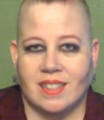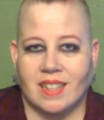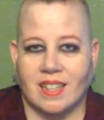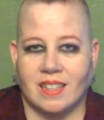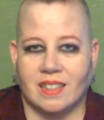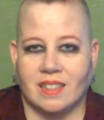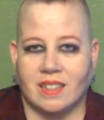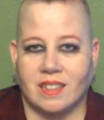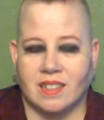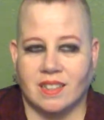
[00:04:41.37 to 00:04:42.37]
in
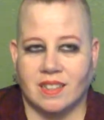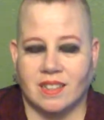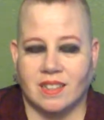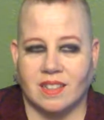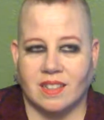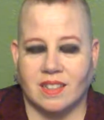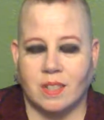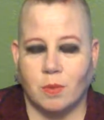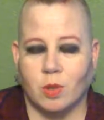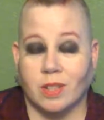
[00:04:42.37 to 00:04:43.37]

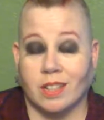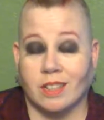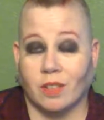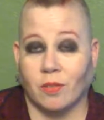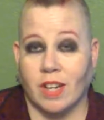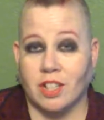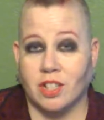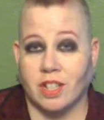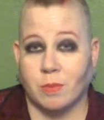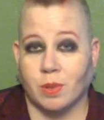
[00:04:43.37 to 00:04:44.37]
typical Celtic
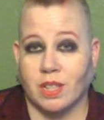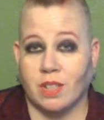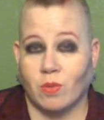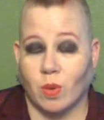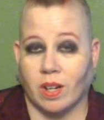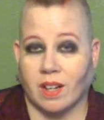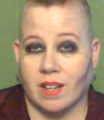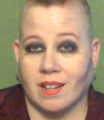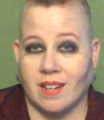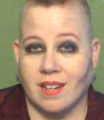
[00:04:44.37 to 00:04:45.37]
fashion, I believe when I
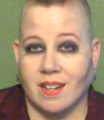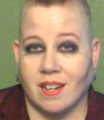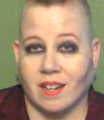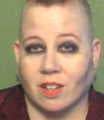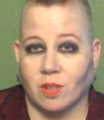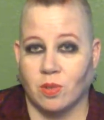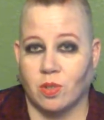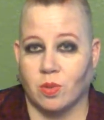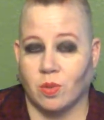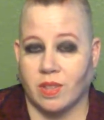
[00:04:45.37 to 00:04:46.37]
die, I go
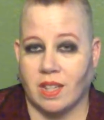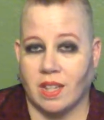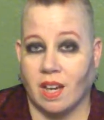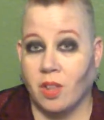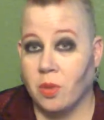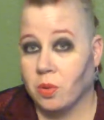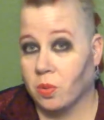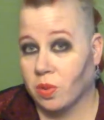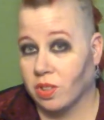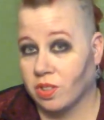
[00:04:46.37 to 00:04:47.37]
to the other
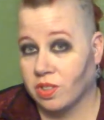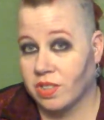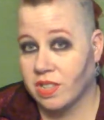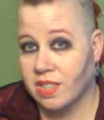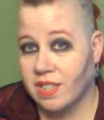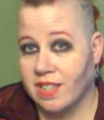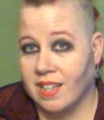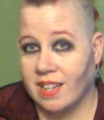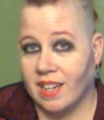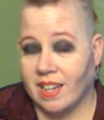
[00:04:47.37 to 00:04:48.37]
world,
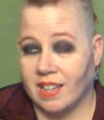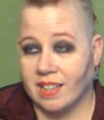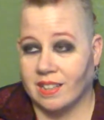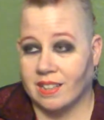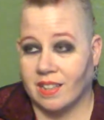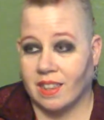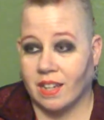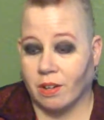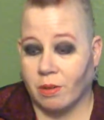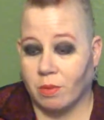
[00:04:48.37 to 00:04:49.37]
and
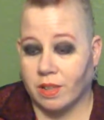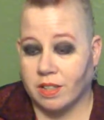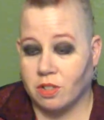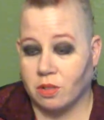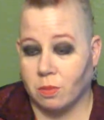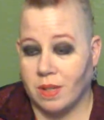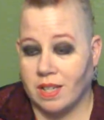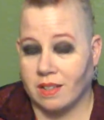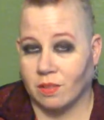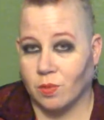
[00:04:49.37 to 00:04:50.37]
there I will get to
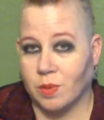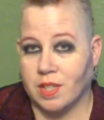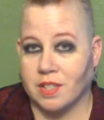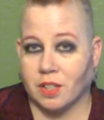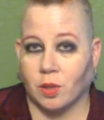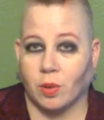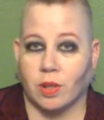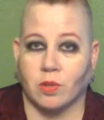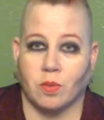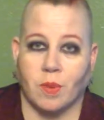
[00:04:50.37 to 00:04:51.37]
meet and feast and
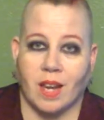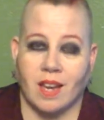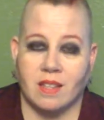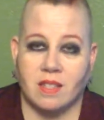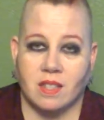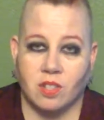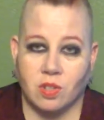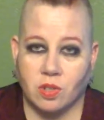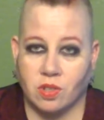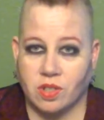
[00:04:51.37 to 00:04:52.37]
carouse with my
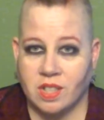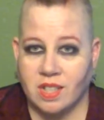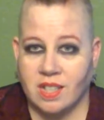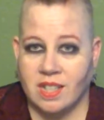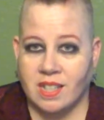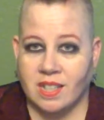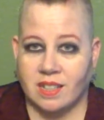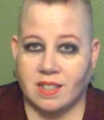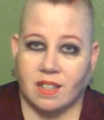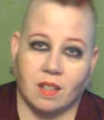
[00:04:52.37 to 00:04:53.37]
ancestors
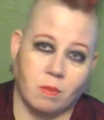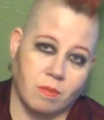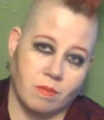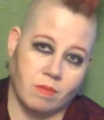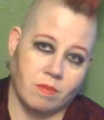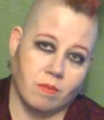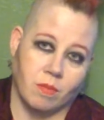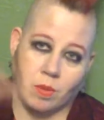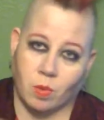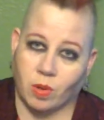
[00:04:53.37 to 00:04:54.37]
until I'm
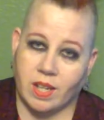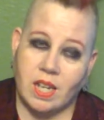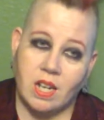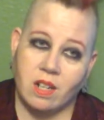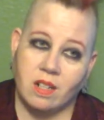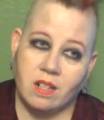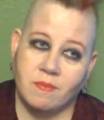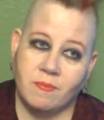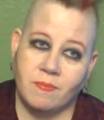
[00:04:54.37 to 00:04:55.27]
reborn here.